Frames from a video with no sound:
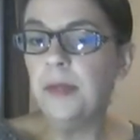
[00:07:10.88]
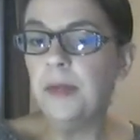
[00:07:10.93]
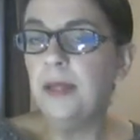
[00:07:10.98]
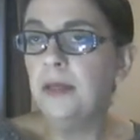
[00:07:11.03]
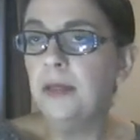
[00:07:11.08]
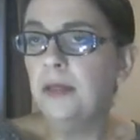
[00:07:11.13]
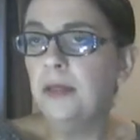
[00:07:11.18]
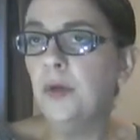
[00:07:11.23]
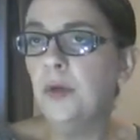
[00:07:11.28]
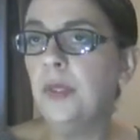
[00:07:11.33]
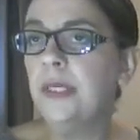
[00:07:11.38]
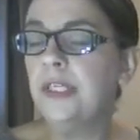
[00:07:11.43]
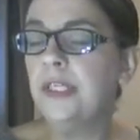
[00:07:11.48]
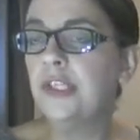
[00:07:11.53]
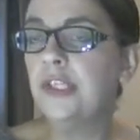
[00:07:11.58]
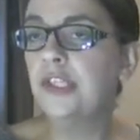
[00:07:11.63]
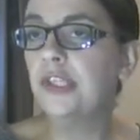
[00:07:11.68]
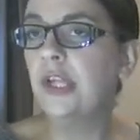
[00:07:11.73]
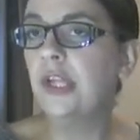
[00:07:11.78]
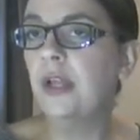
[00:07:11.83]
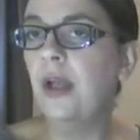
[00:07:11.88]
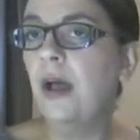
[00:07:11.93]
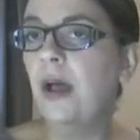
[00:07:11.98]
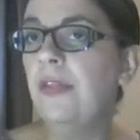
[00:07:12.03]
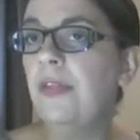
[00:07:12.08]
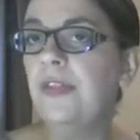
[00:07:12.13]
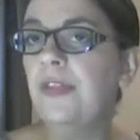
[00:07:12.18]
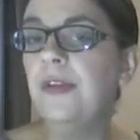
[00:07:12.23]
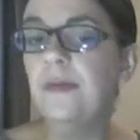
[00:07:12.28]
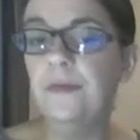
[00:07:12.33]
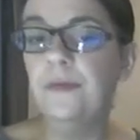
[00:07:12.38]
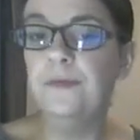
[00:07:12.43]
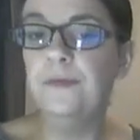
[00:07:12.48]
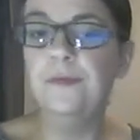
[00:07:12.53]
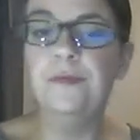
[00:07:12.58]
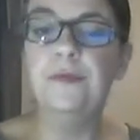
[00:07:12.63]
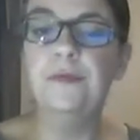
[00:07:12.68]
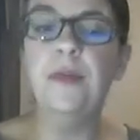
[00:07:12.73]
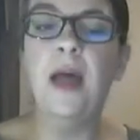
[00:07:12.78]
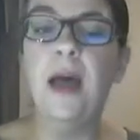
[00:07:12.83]
encourage healthy
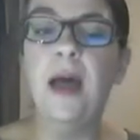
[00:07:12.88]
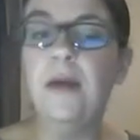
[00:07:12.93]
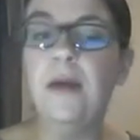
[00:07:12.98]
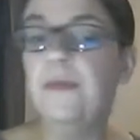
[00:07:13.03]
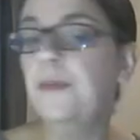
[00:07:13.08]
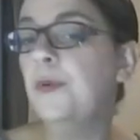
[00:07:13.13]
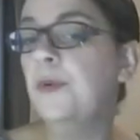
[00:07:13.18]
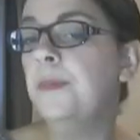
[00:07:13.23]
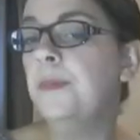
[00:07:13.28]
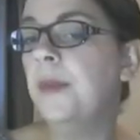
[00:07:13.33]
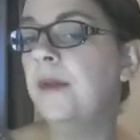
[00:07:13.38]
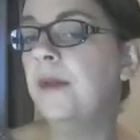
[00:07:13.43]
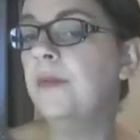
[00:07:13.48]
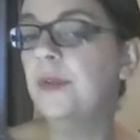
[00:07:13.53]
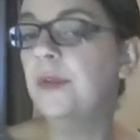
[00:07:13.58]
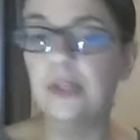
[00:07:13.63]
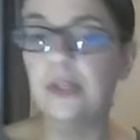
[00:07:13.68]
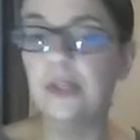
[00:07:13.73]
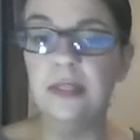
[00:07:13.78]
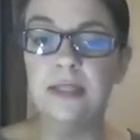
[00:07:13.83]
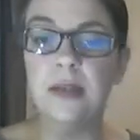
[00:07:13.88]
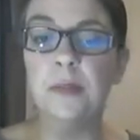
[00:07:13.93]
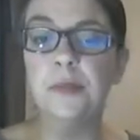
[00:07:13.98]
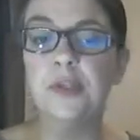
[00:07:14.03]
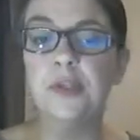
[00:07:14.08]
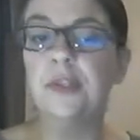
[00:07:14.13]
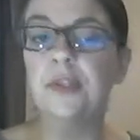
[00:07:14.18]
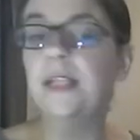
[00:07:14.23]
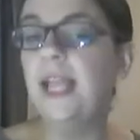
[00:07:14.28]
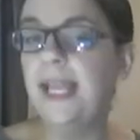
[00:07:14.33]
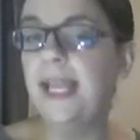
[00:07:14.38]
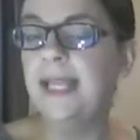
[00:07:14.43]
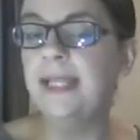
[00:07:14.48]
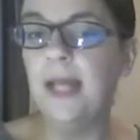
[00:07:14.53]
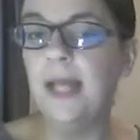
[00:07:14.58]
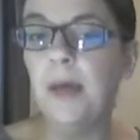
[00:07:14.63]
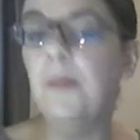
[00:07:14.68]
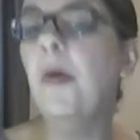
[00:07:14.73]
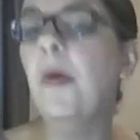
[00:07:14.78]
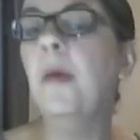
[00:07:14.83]
food and beverage consumption
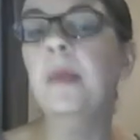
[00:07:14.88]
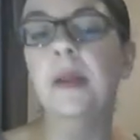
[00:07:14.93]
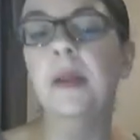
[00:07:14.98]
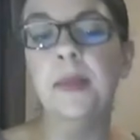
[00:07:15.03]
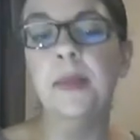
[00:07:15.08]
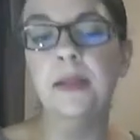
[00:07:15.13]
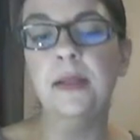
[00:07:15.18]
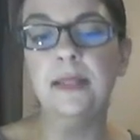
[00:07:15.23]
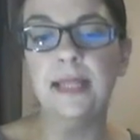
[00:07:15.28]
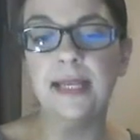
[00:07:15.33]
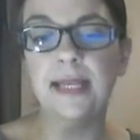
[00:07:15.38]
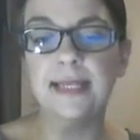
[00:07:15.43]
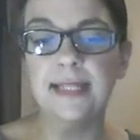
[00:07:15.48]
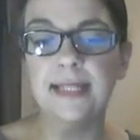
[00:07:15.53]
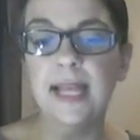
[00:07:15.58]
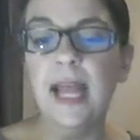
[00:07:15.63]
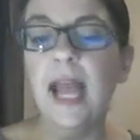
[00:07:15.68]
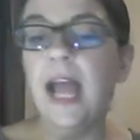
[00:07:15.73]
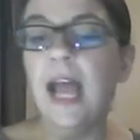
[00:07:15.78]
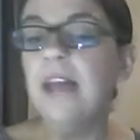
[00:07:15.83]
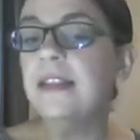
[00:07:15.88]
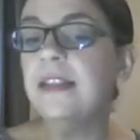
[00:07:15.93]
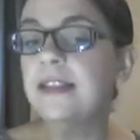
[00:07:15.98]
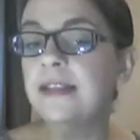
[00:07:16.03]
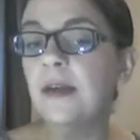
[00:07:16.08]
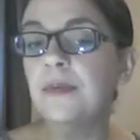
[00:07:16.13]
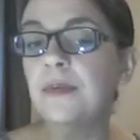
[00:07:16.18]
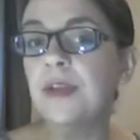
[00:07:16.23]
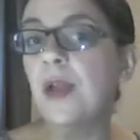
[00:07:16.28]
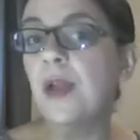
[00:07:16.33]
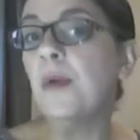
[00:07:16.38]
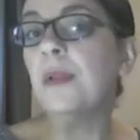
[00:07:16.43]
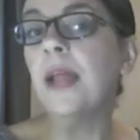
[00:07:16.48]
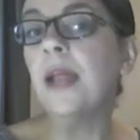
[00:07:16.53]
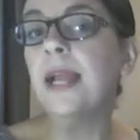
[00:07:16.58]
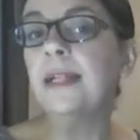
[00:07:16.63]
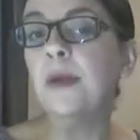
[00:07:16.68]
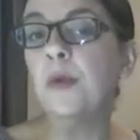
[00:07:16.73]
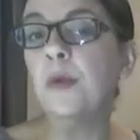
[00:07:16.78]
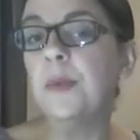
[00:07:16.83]
in public buildings. And the South
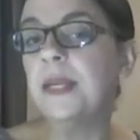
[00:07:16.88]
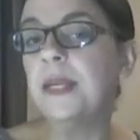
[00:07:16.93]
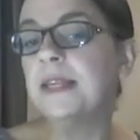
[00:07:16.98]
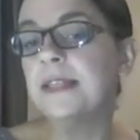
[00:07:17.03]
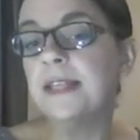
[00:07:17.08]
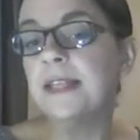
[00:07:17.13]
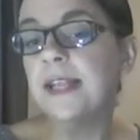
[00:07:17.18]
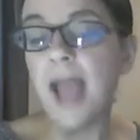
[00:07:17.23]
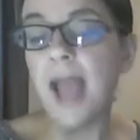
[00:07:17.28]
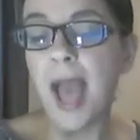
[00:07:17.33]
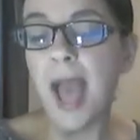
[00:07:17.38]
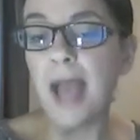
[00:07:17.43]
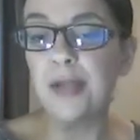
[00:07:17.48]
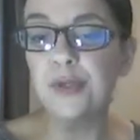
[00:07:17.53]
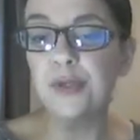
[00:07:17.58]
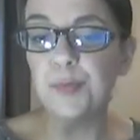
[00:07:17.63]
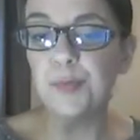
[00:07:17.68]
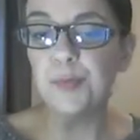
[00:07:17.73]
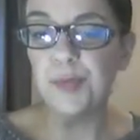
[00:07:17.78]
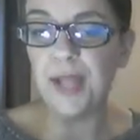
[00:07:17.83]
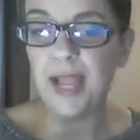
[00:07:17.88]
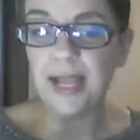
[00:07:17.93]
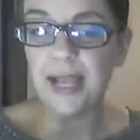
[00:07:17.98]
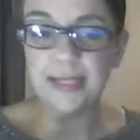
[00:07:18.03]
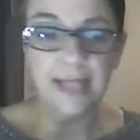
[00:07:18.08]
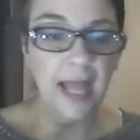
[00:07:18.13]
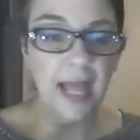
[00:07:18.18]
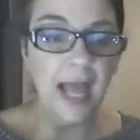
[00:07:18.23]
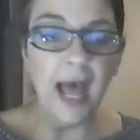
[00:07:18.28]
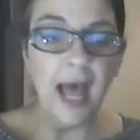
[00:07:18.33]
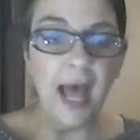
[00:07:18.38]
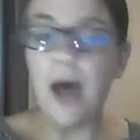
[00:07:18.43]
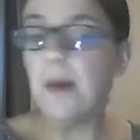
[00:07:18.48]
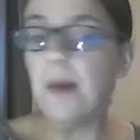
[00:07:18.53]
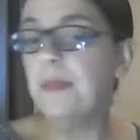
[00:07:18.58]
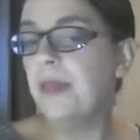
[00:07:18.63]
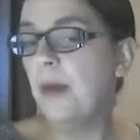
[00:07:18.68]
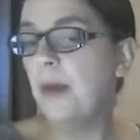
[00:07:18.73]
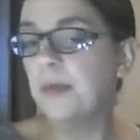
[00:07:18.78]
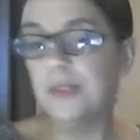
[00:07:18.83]
Carolina Obesity Action Plan
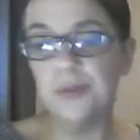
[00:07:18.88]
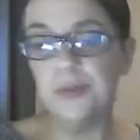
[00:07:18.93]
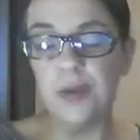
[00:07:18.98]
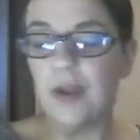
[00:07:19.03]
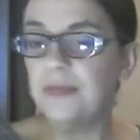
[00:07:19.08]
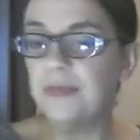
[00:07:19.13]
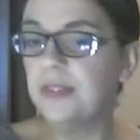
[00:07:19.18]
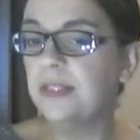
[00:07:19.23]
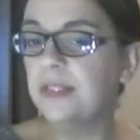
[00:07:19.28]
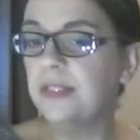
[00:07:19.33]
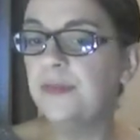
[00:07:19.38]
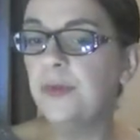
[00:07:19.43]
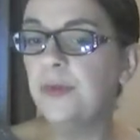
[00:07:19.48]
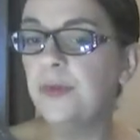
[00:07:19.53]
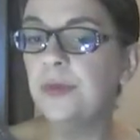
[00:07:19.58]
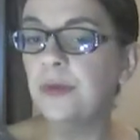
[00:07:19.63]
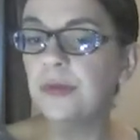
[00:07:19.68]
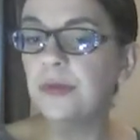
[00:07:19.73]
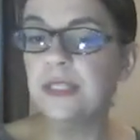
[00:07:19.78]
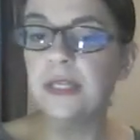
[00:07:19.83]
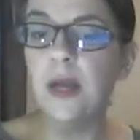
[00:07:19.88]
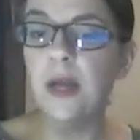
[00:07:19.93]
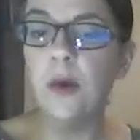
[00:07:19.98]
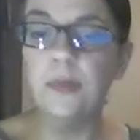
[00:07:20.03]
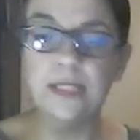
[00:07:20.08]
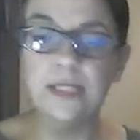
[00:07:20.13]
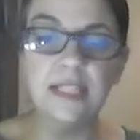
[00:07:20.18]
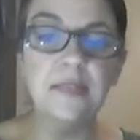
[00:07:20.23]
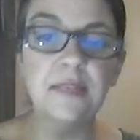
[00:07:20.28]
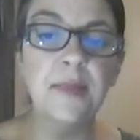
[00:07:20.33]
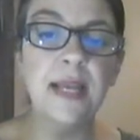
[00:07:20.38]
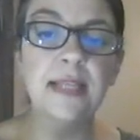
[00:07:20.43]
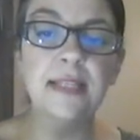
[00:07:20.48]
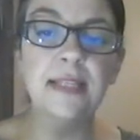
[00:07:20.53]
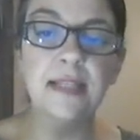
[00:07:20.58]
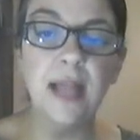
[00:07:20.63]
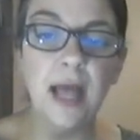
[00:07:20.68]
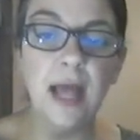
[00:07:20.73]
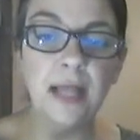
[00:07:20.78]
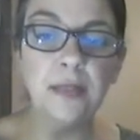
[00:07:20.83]
that was drafted a few years ago, and it's
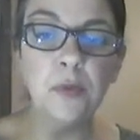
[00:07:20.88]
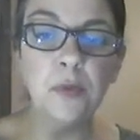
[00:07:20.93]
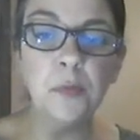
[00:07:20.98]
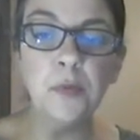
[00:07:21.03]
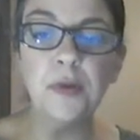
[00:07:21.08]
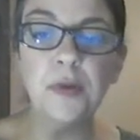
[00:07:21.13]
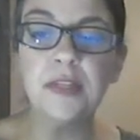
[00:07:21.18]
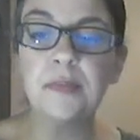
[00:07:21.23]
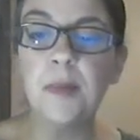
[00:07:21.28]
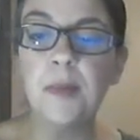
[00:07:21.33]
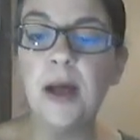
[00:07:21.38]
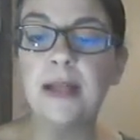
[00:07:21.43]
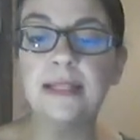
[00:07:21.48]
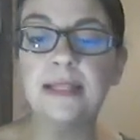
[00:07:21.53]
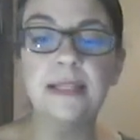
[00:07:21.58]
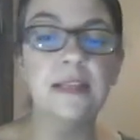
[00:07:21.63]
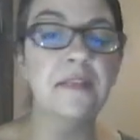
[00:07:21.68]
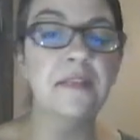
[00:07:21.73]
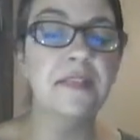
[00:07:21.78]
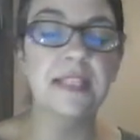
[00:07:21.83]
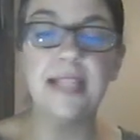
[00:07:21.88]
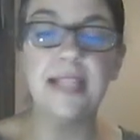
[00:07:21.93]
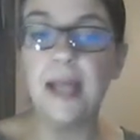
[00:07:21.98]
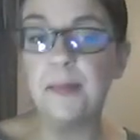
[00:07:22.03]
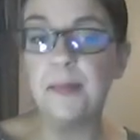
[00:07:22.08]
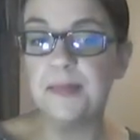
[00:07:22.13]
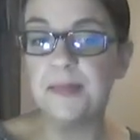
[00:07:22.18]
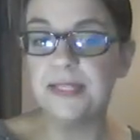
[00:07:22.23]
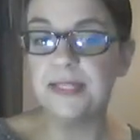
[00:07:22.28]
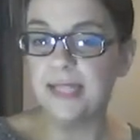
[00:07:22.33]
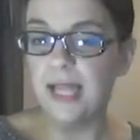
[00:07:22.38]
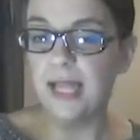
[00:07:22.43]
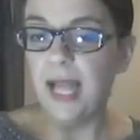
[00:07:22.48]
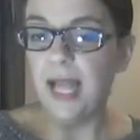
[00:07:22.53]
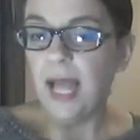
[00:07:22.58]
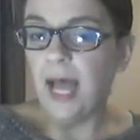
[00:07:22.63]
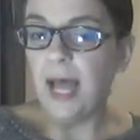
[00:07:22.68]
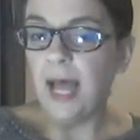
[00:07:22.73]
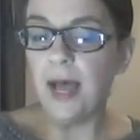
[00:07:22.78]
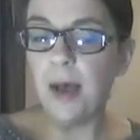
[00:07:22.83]
made numerous positive steps
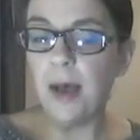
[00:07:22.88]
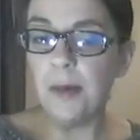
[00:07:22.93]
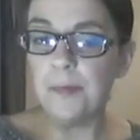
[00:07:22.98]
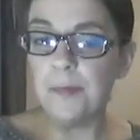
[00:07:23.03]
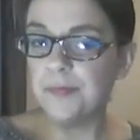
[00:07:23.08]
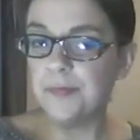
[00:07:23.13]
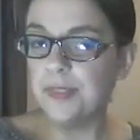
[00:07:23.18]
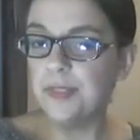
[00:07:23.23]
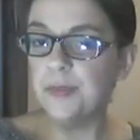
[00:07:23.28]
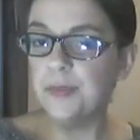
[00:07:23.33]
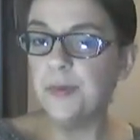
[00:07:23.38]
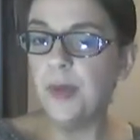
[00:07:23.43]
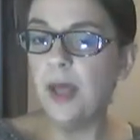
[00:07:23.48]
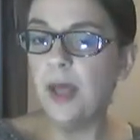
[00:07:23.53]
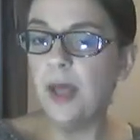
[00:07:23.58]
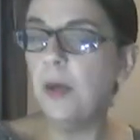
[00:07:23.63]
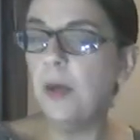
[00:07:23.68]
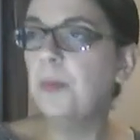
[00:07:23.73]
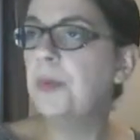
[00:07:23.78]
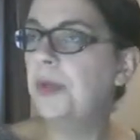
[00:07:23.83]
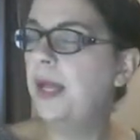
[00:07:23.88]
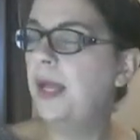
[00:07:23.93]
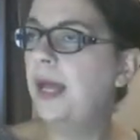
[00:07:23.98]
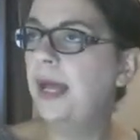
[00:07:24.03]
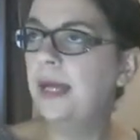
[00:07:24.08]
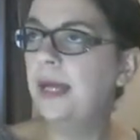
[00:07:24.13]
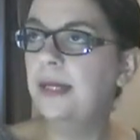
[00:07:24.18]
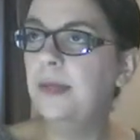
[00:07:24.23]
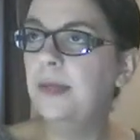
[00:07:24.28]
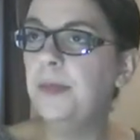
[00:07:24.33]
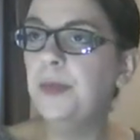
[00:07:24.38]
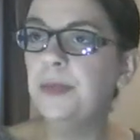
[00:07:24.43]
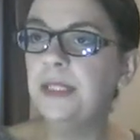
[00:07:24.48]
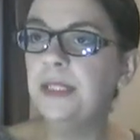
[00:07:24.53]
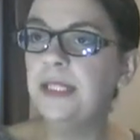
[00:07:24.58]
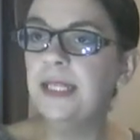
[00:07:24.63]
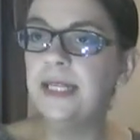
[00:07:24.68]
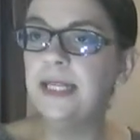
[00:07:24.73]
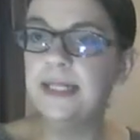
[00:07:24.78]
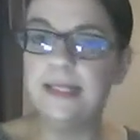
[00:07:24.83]
to help
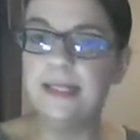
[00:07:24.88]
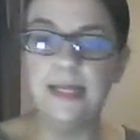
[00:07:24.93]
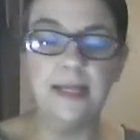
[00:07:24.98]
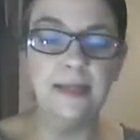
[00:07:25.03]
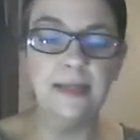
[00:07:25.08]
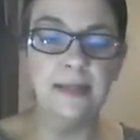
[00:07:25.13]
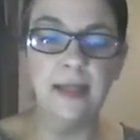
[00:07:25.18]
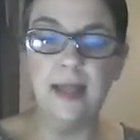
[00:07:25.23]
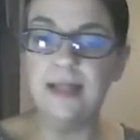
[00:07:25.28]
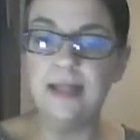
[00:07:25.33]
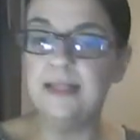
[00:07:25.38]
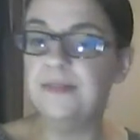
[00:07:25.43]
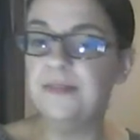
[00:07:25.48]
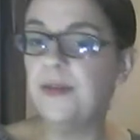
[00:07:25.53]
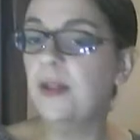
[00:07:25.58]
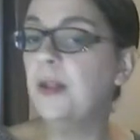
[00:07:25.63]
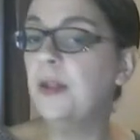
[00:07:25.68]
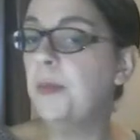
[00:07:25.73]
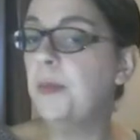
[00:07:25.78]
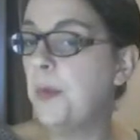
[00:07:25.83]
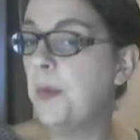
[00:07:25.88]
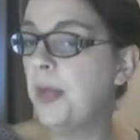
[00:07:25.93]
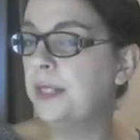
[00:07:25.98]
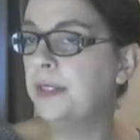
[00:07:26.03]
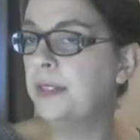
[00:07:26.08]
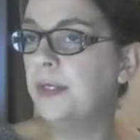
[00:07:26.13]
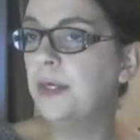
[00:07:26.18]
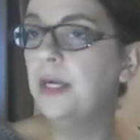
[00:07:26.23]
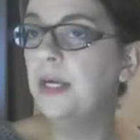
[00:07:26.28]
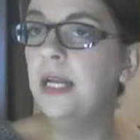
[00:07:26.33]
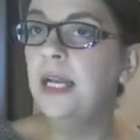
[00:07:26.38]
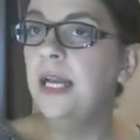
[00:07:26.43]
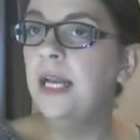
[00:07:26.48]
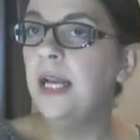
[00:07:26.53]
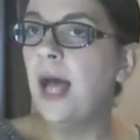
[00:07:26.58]
communities and develop better,